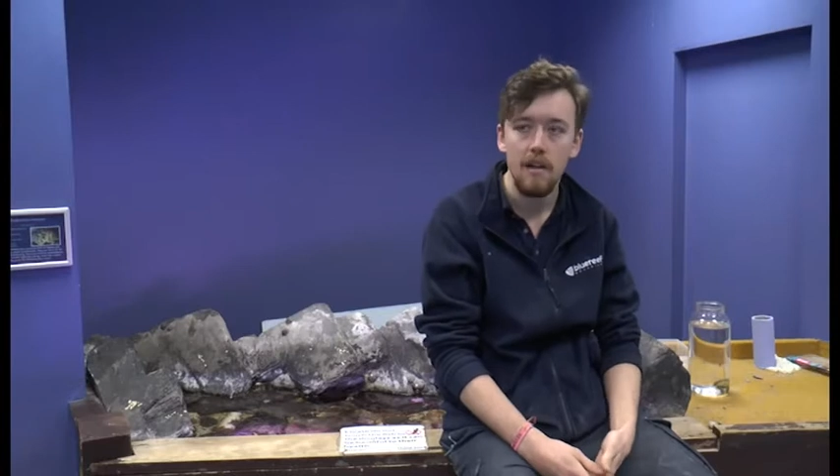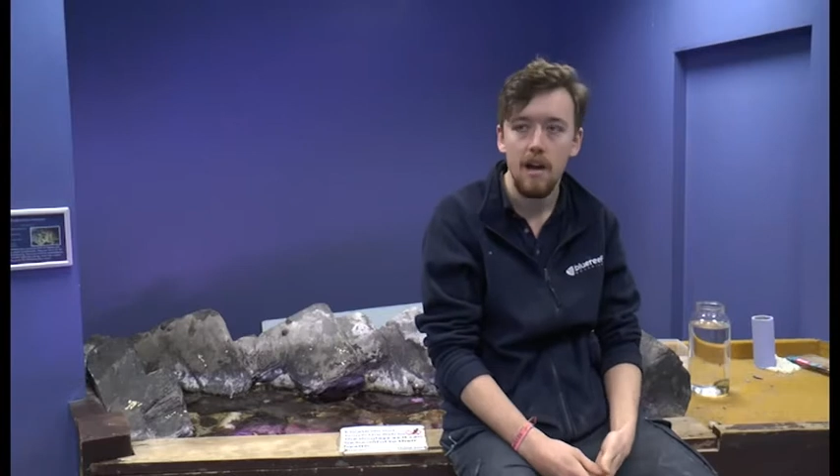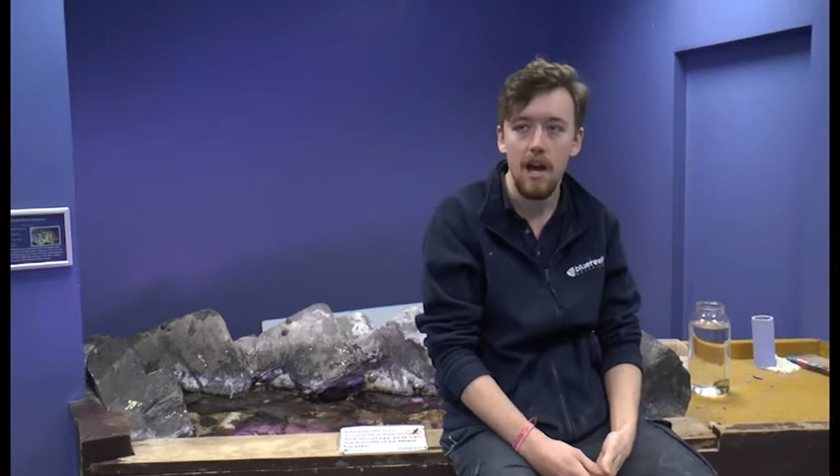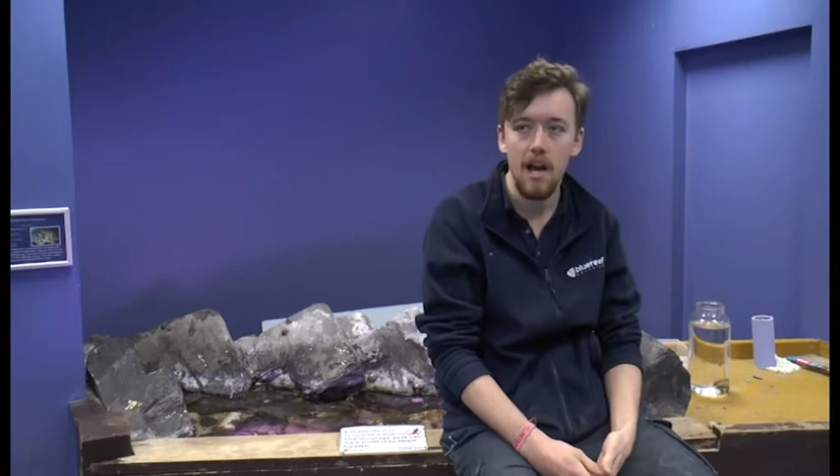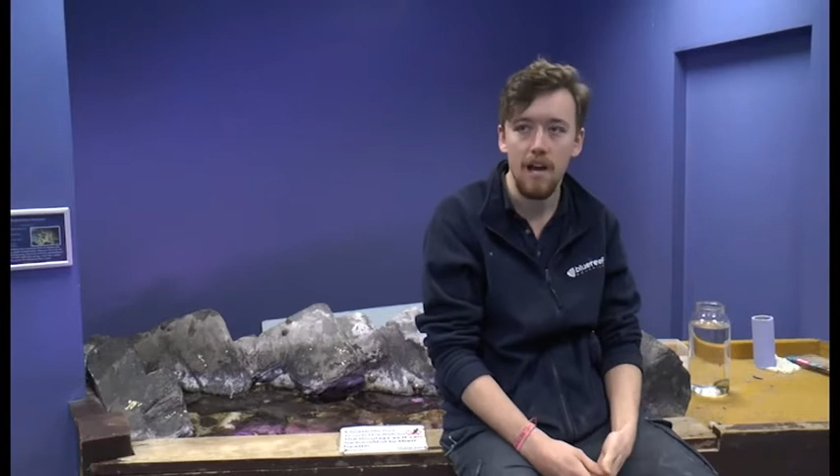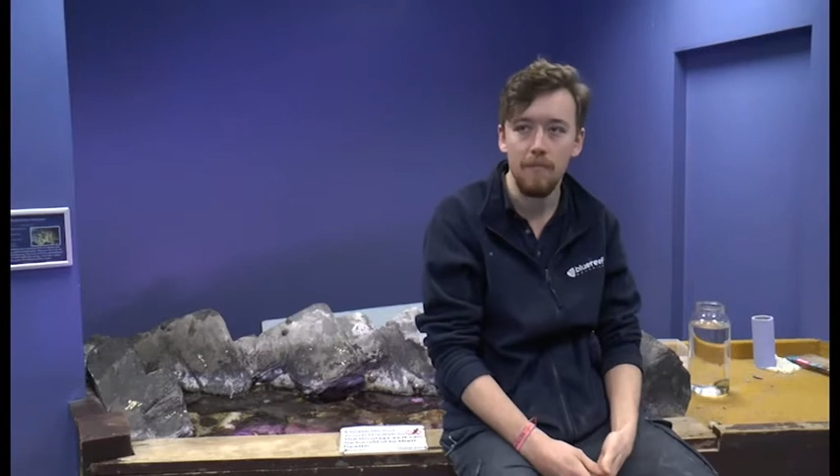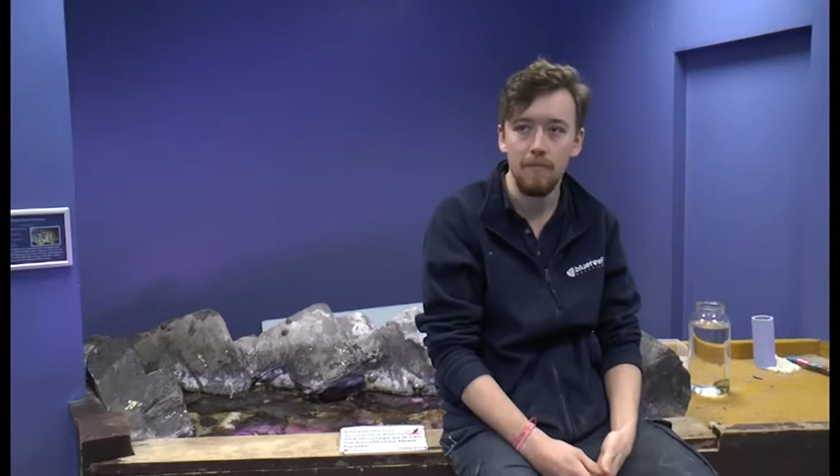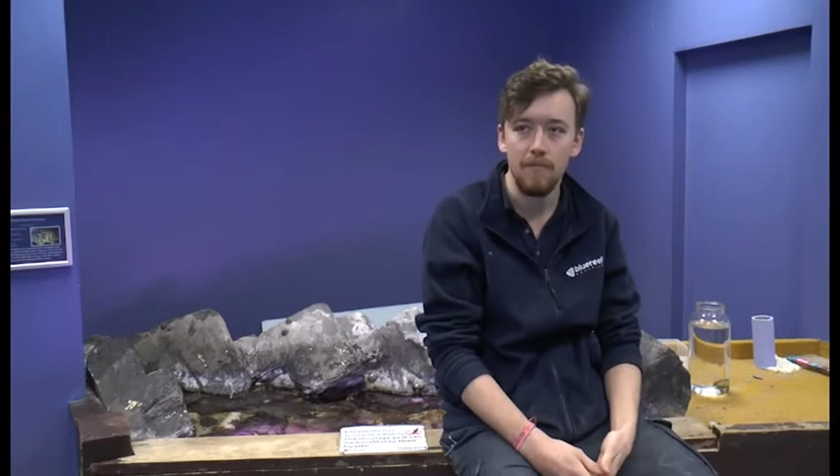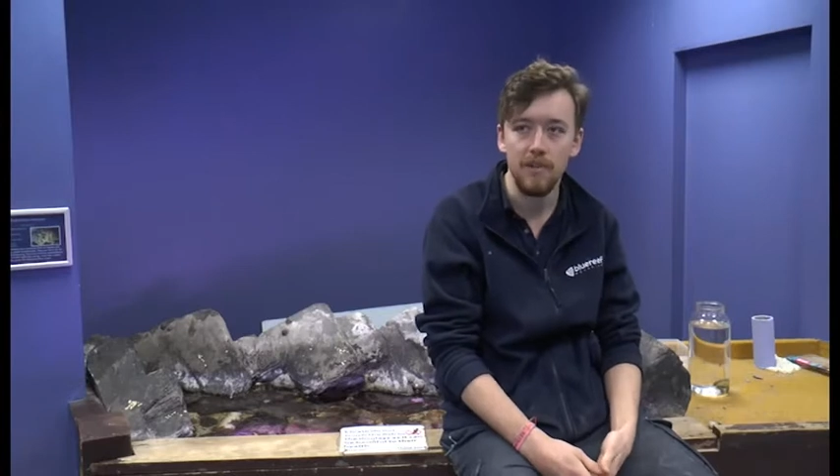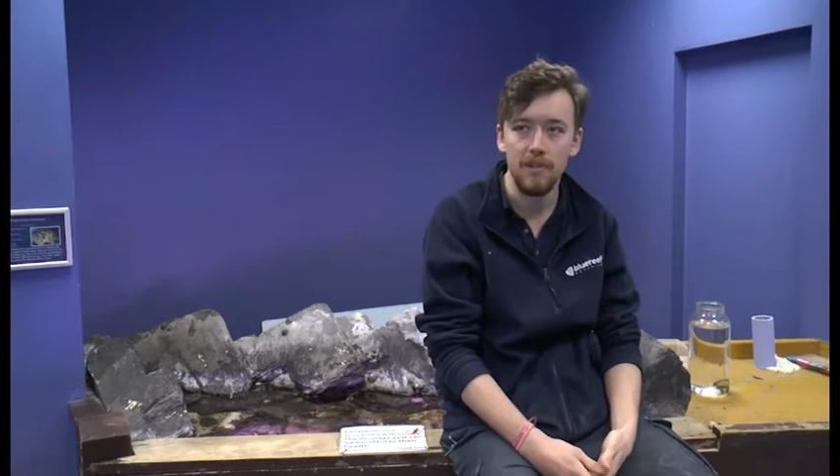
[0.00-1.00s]

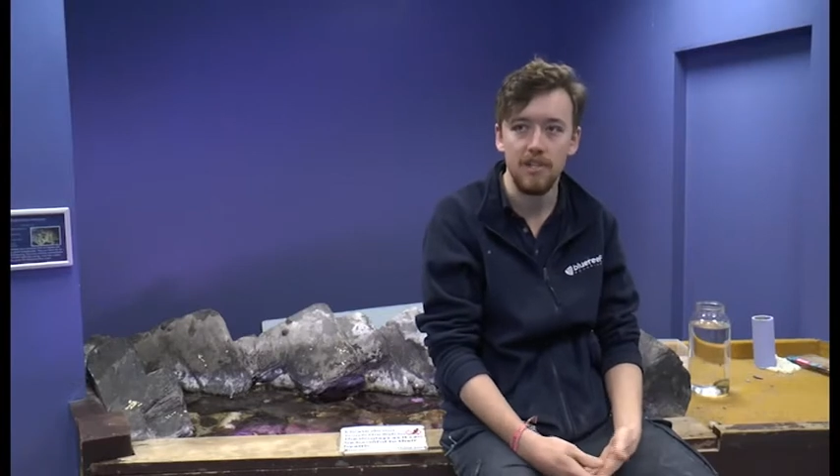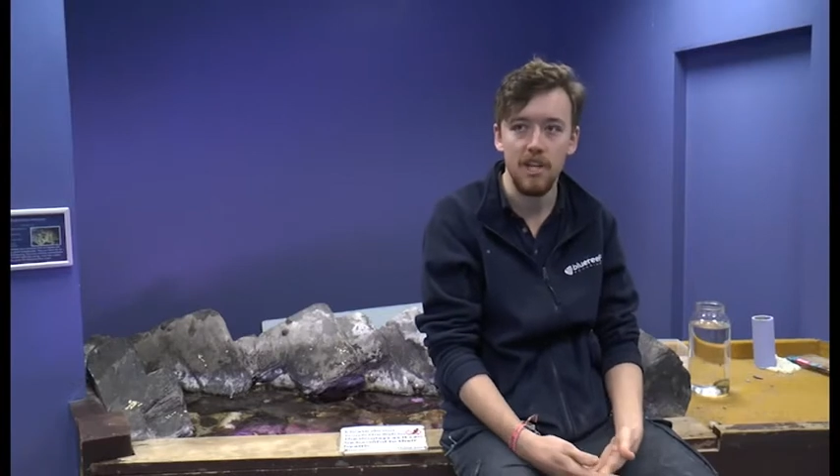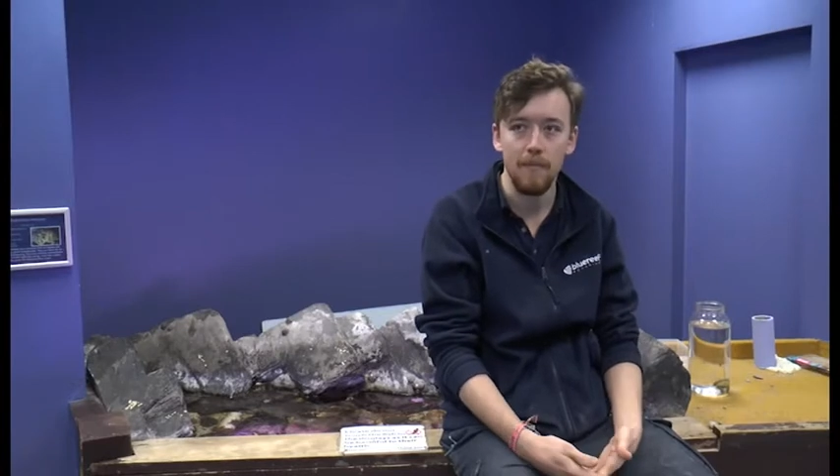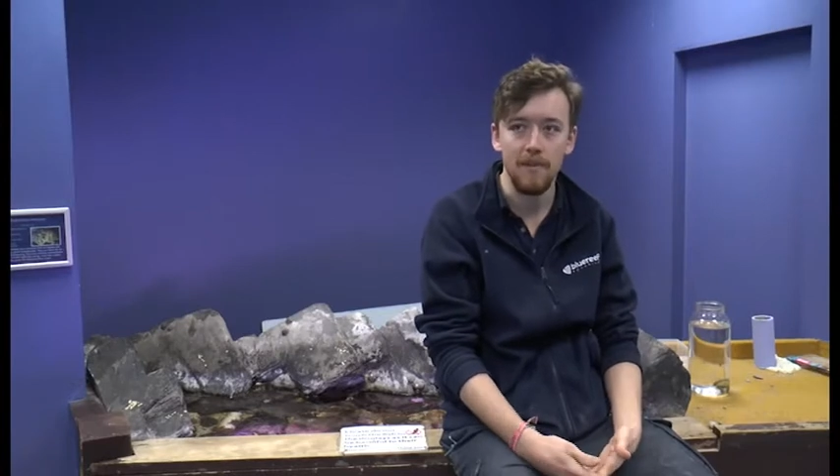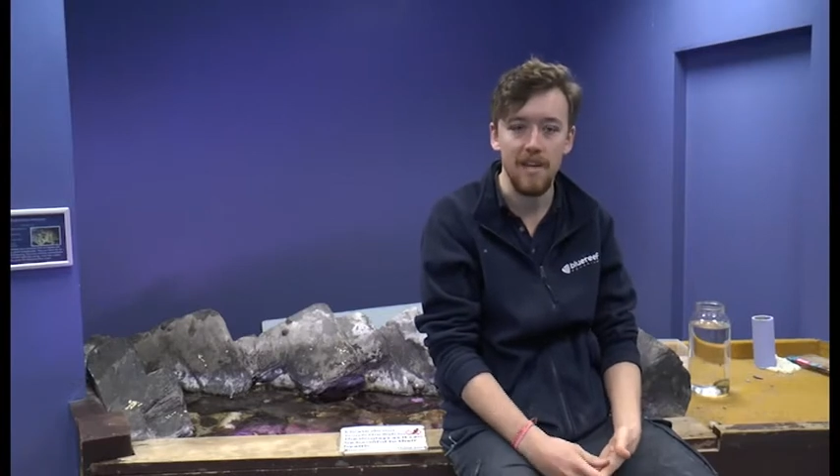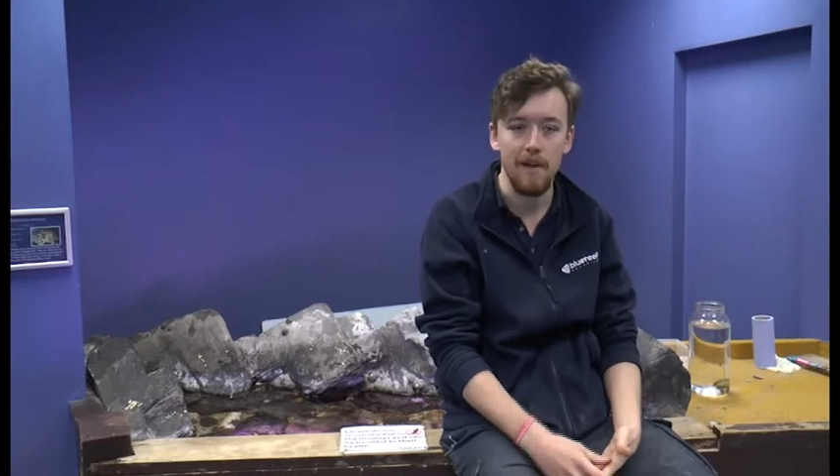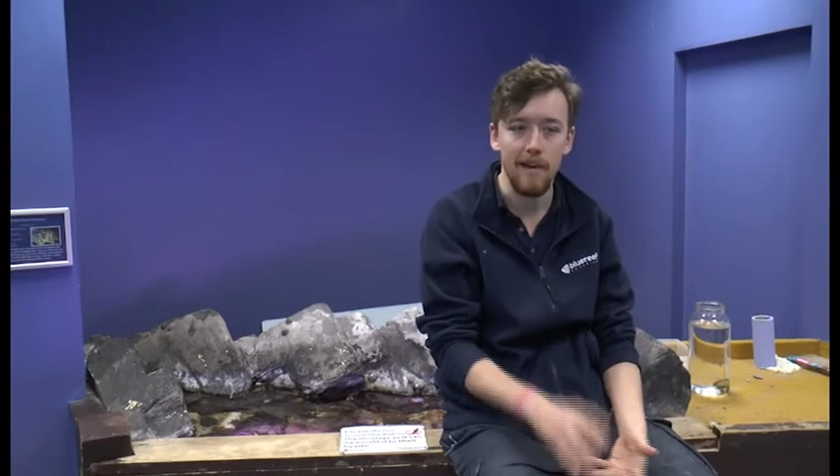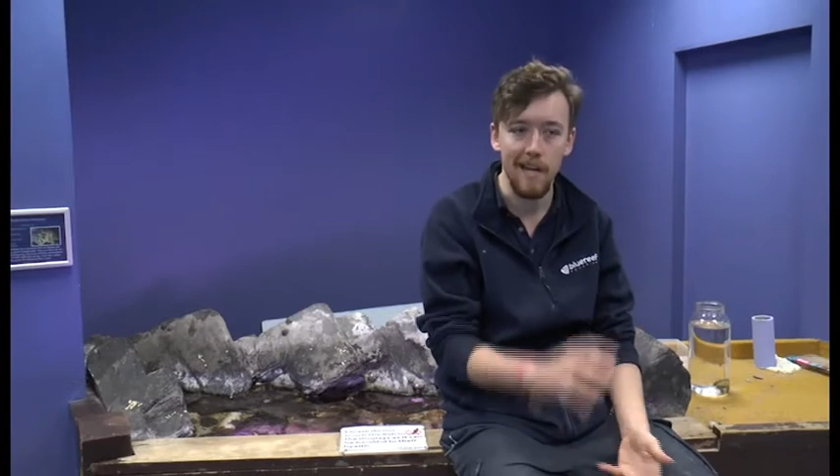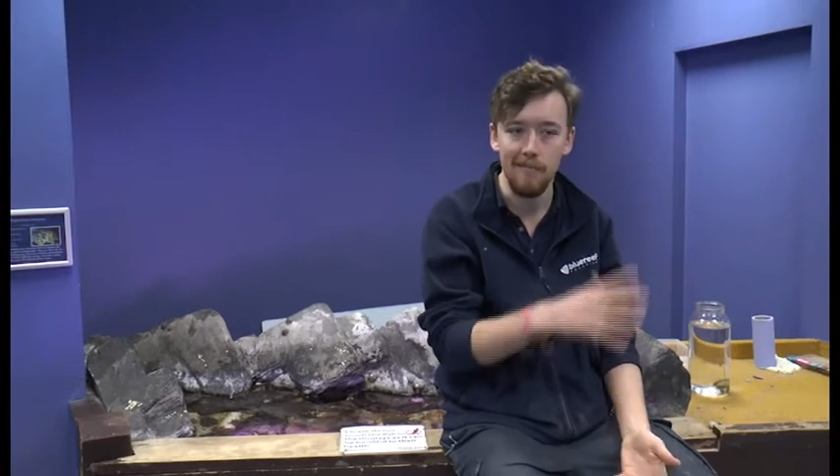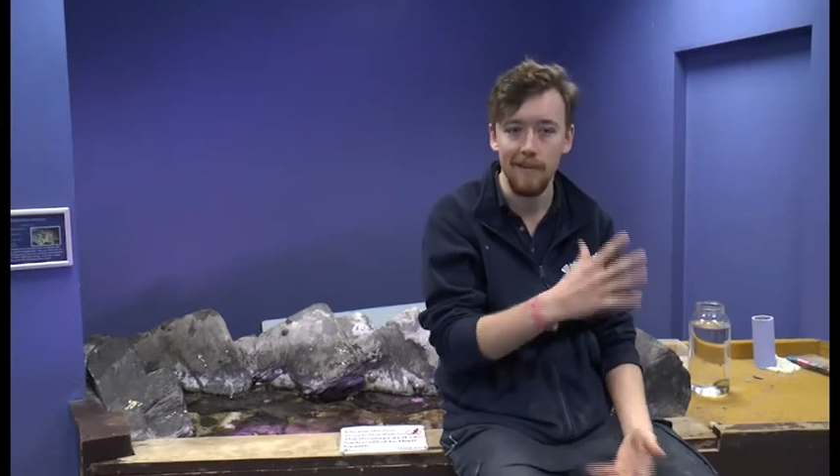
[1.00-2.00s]
um, that determines how
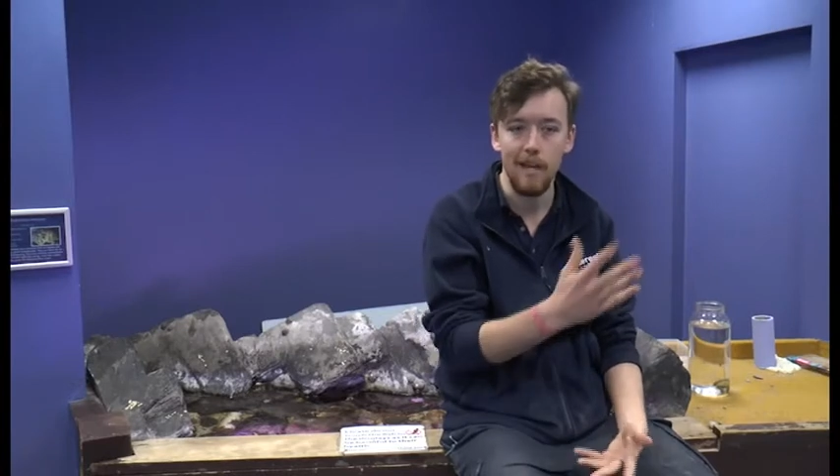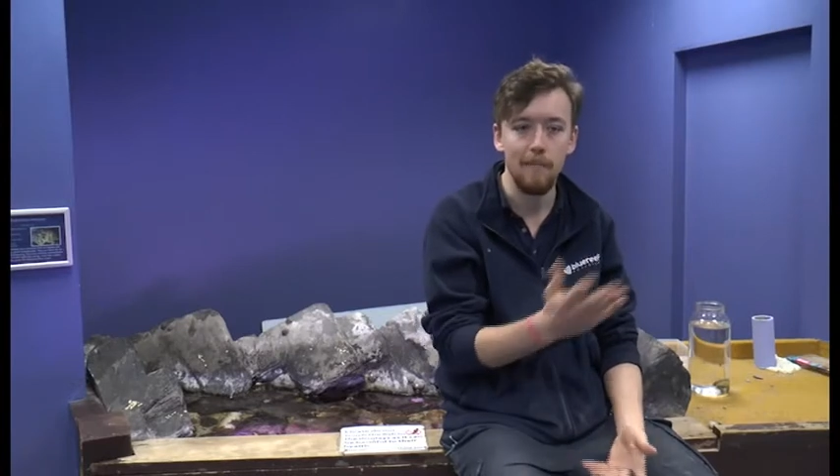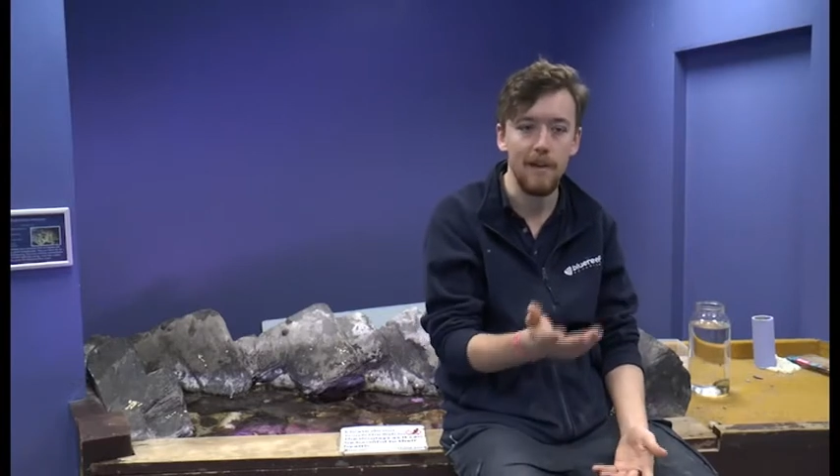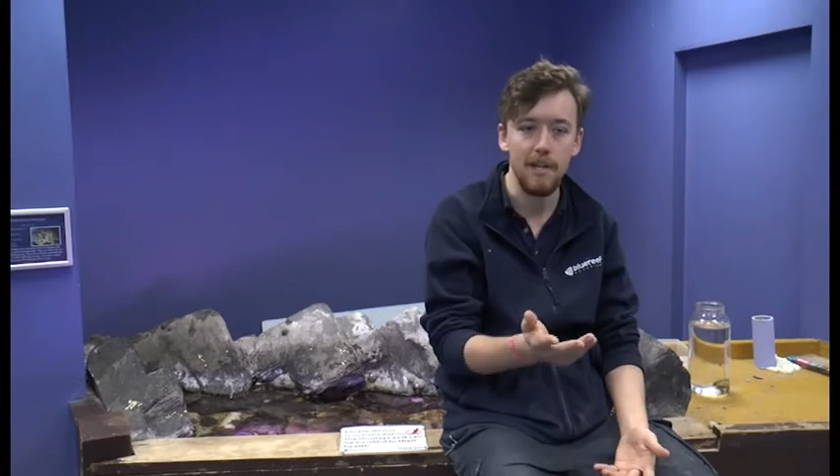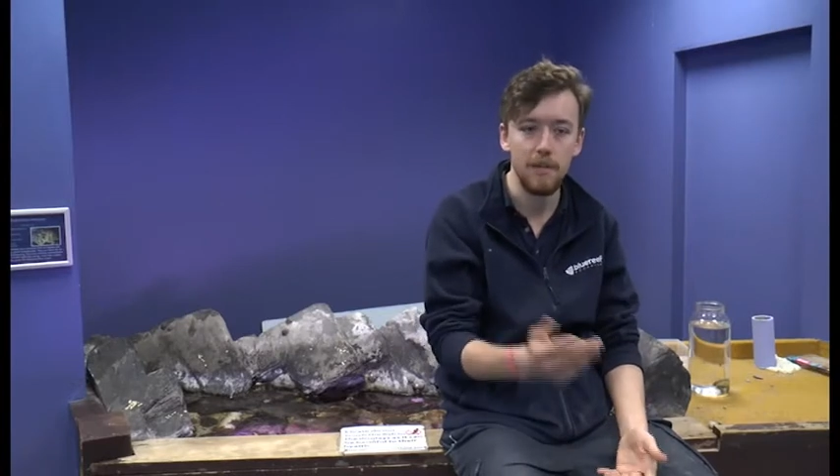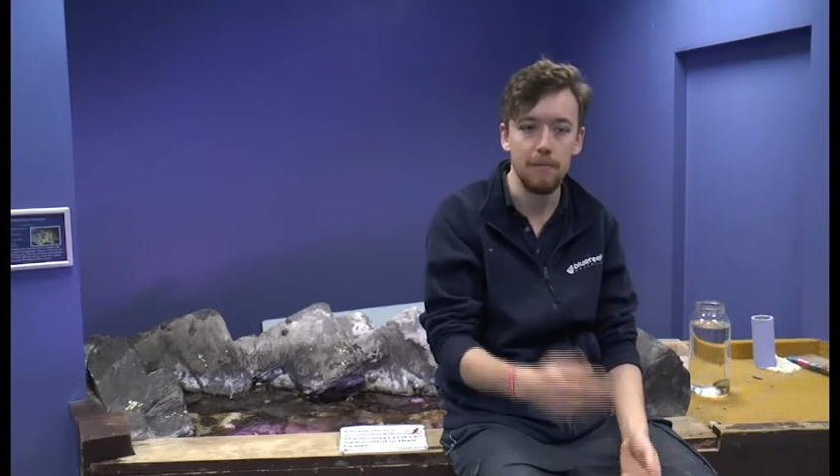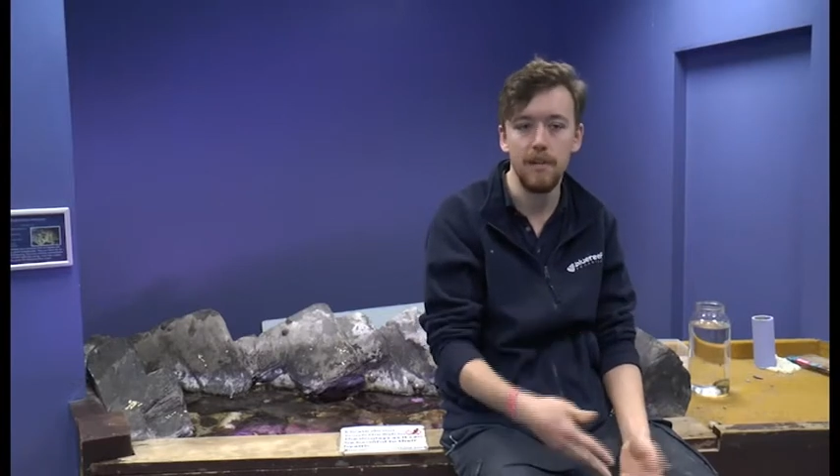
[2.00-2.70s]
colourful it appears.